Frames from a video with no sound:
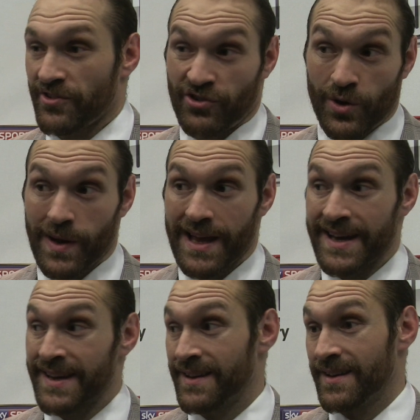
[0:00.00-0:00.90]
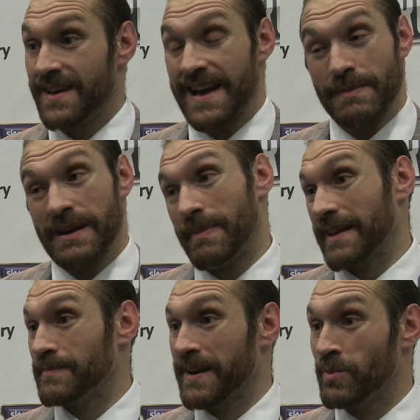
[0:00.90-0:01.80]
and so will I, and may the
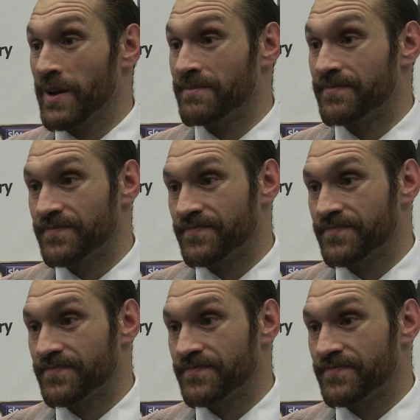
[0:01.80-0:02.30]
best man win.